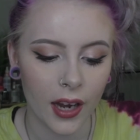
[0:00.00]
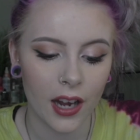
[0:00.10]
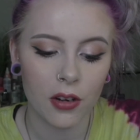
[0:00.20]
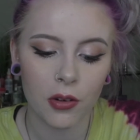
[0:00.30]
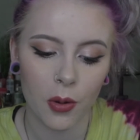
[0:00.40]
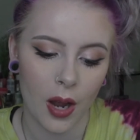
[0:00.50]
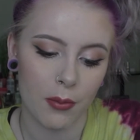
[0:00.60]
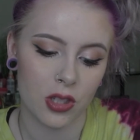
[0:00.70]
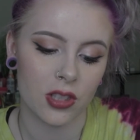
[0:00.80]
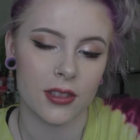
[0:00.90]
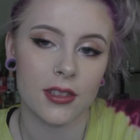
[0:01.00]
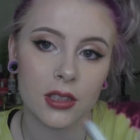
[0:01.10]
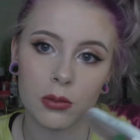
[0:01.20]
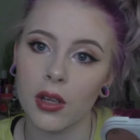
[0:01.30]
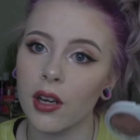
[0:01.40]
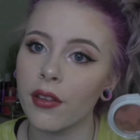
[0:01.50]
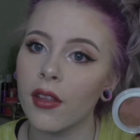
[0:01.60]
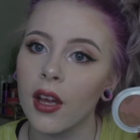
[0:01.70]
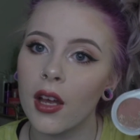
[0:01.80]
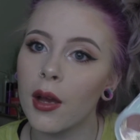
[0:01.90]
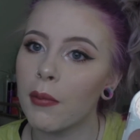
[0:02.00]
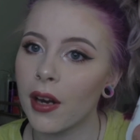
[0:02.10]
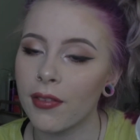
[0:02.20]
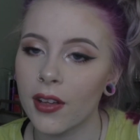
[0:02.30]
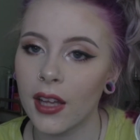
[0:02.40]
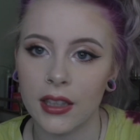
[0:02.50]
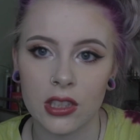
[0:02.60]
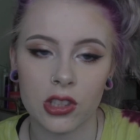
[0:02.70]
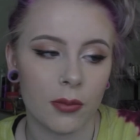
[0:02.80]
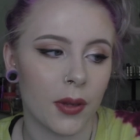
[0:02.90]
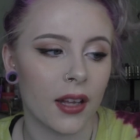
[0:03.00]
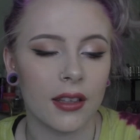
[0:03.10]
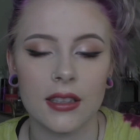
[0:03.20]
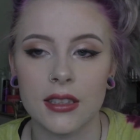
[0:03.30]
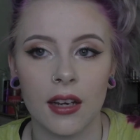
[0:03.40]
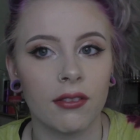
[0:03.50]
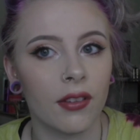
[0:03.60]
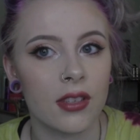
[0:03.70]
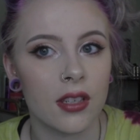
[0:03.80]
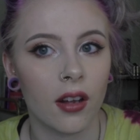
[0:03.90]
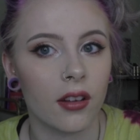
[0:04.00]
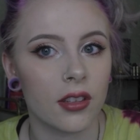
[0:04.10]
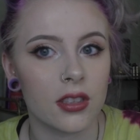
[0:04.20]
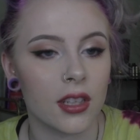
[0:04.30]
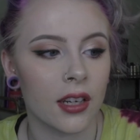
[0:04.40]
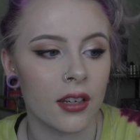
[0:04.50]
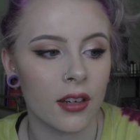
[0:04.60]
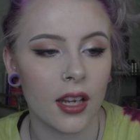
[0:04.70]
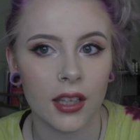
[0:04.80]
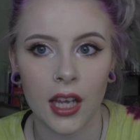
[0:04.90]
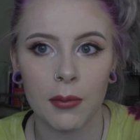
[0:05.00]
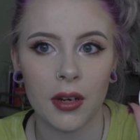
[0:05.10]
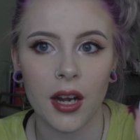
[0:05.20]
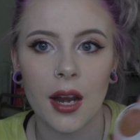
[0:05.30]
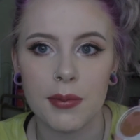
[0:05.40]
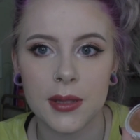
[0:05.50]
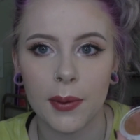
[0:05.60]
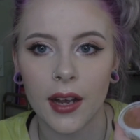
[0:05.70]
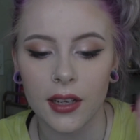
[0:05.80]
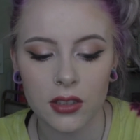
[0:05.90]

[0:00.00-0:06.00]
I don't know how much this thing's worth, but I feel like this should be at least $10-15, and it came in an Ipsy bag.